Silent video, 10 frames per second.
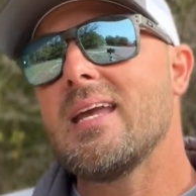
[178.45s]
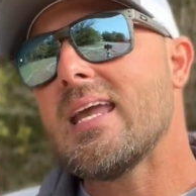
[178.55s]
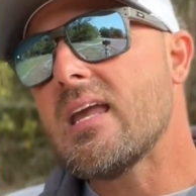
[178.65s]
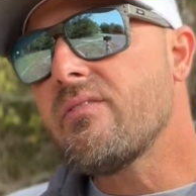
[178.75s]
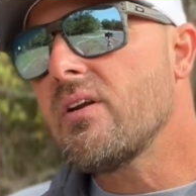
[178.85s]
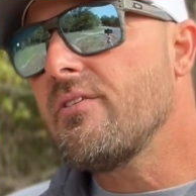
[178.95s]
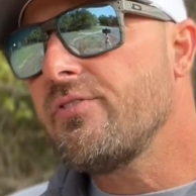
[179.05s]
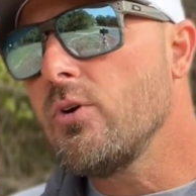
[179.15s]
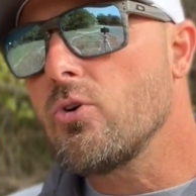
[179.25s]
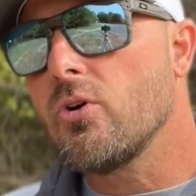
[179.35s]
Even a
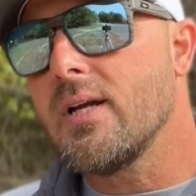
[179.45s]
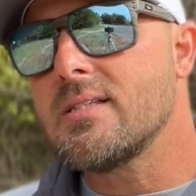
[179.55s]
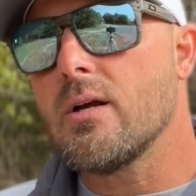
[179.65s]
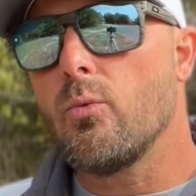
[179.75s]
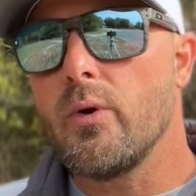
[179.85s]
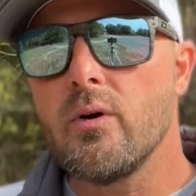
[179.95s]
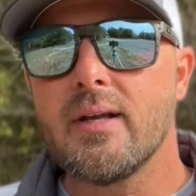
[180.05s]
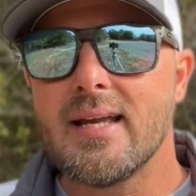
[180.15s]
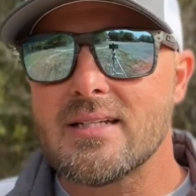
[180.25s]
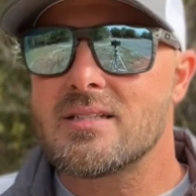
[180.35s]
few creeks that will
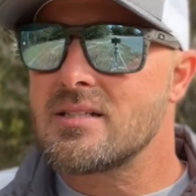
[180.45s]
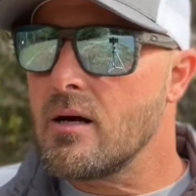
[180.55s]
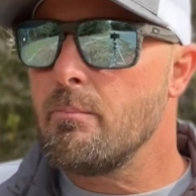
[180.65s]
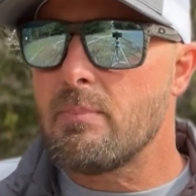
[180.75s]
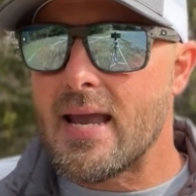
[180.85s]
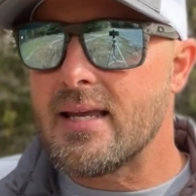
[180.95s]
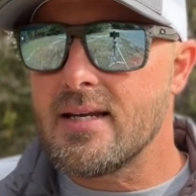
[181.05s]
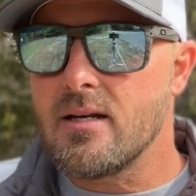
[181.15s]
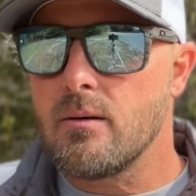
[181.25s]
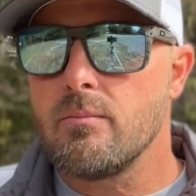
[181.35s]
get some bait
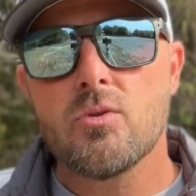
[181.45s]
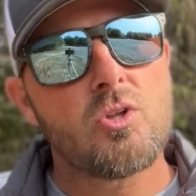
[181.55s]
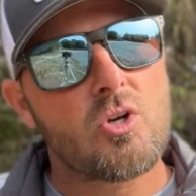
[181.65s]
in them, the